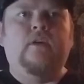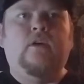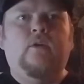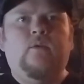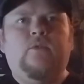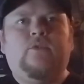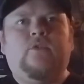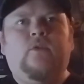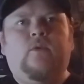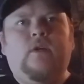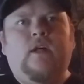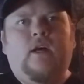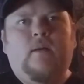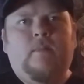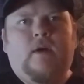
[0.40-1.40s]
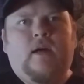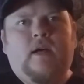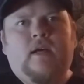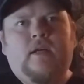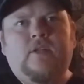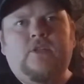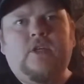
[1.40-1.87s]
What's going on, my
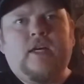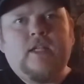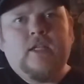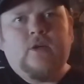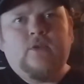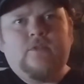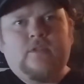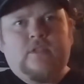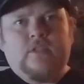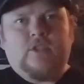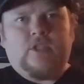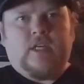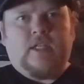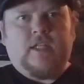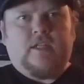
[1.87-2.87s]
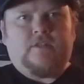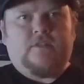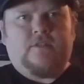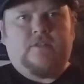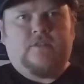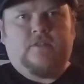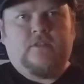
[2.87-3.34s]
juggalos and
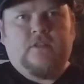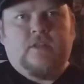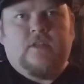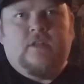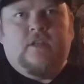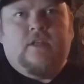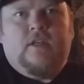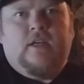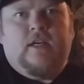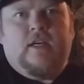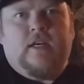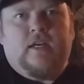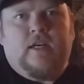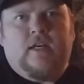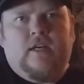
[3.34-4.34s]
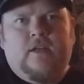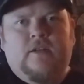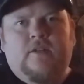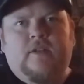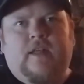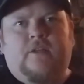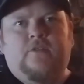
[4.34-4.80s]
juggalettes?
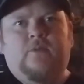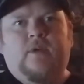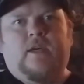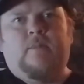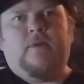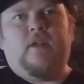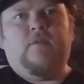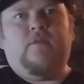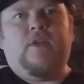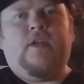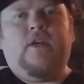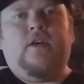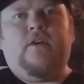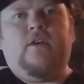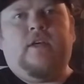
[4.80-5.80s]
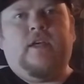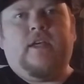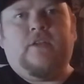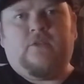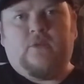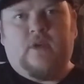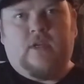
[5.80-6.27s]
Last week I made a video, and
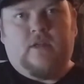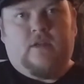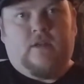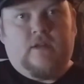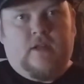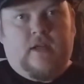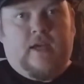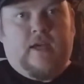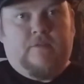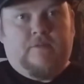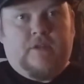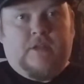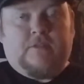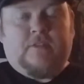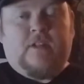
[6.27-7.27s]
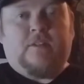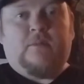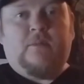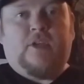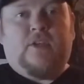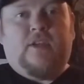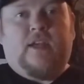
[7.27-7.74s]
guess what? I have enough stuff to
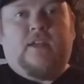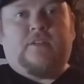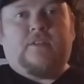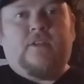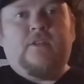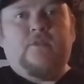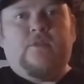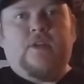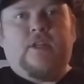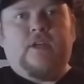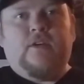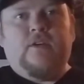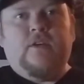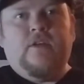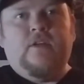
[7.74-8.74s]
make you guys another video.